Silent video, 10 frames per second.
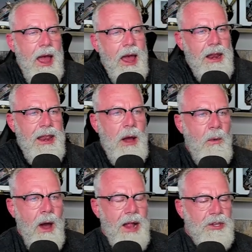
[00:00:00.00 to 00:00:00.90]
Now,
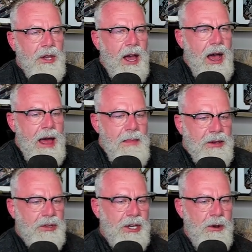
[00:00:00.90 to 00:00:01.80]
watch. I'm
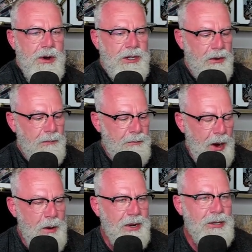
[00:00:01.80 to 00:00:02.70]
actually going to,
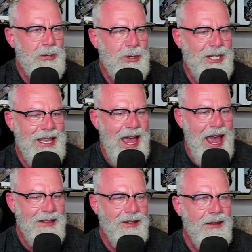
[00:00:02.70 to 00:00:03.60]
boom, did you see
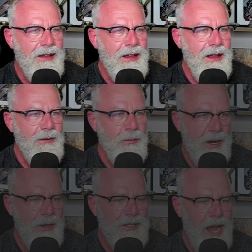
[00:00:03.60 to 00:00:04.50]
that?
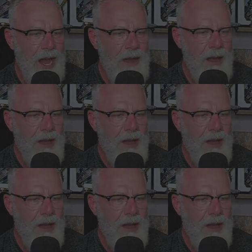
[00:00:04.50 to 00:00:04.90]
Real time.